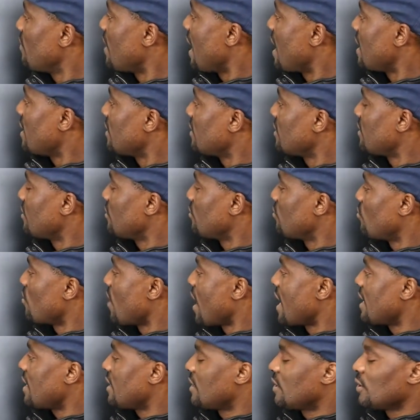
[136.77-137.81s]
minus
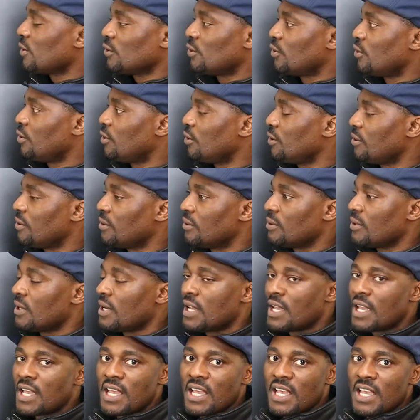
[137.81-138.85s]
radical 2
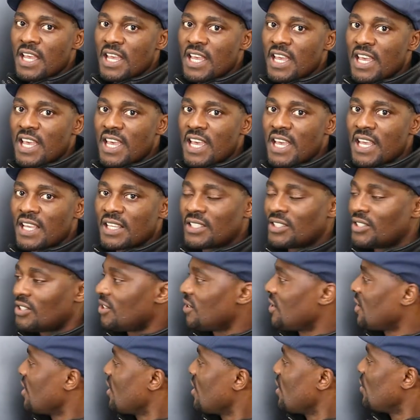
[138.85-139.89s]

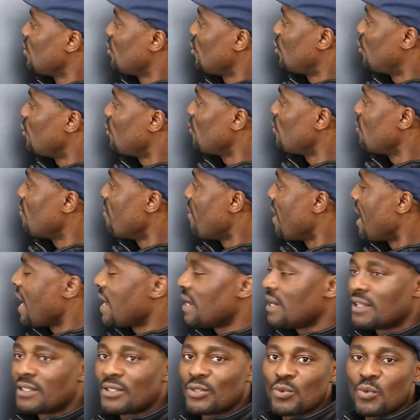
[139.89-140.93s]
is 2
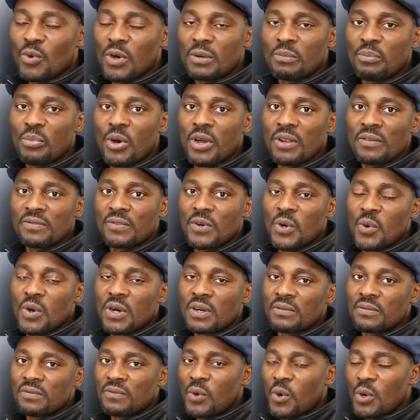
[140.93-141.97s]
minus
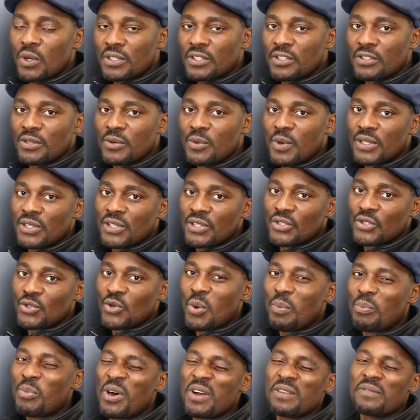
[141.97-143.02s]
1.4142, which is
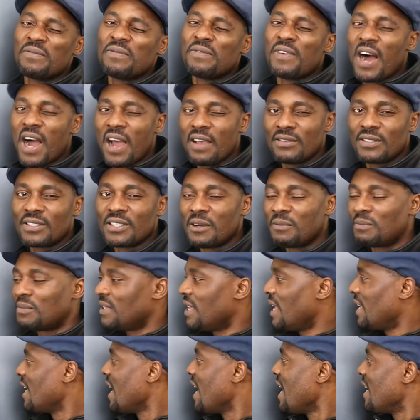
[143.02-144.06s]
0.5
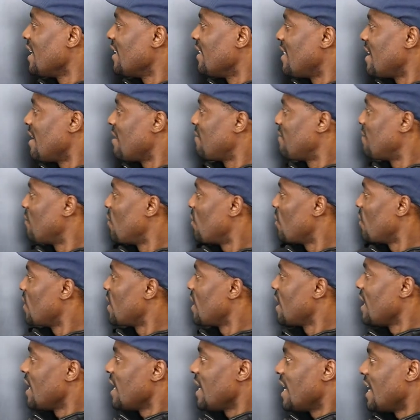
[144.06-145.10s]
something. Therefore,
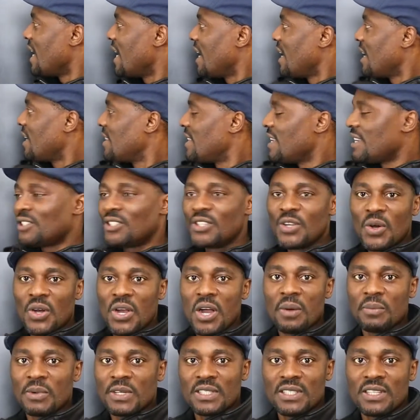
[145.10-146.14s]
uh, there's no
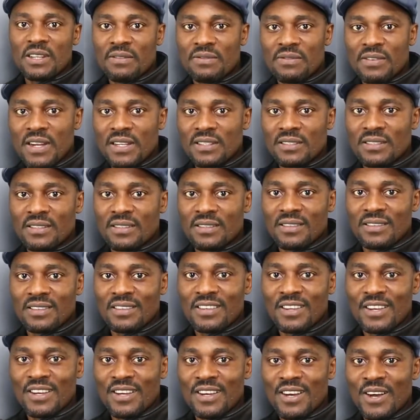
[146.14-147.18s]
common difference.
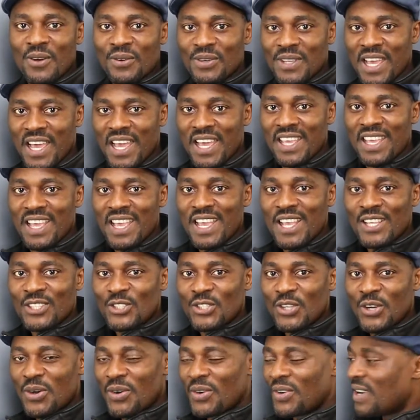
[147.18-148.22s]
Okay,
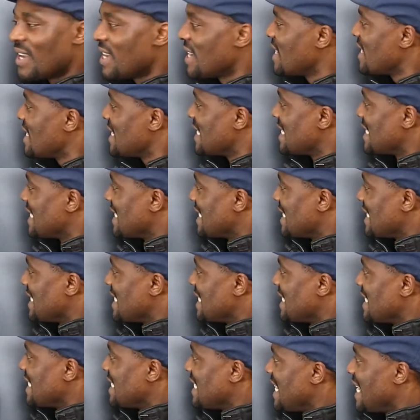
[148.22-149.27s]
so
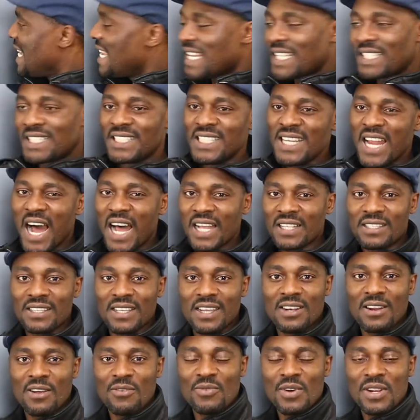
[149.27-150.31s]
it is not
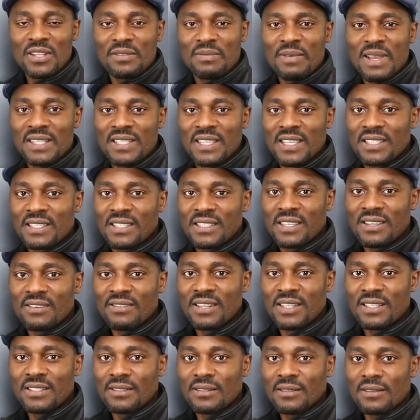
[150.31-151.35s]
an arithmetic
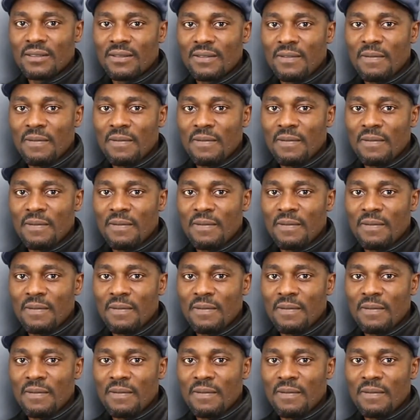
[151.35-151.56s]
series.